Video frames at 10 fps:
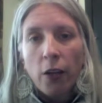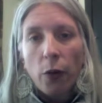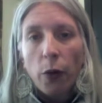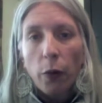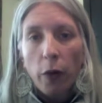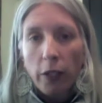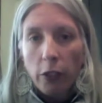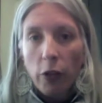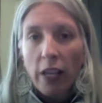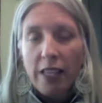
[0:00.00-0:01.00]
we want to
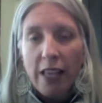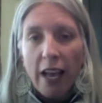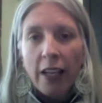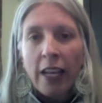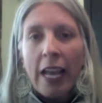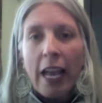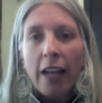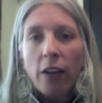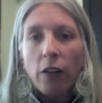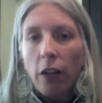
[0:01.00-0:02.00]
address that.
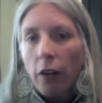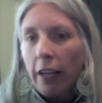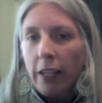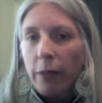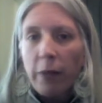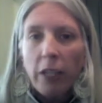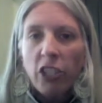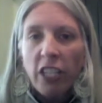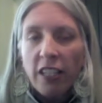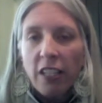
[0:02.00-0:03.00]
And I didn't
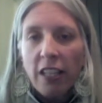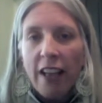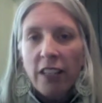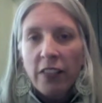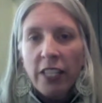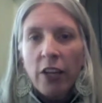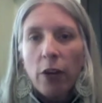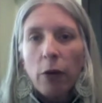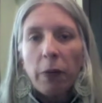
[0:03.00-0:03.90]
mention it in the last video,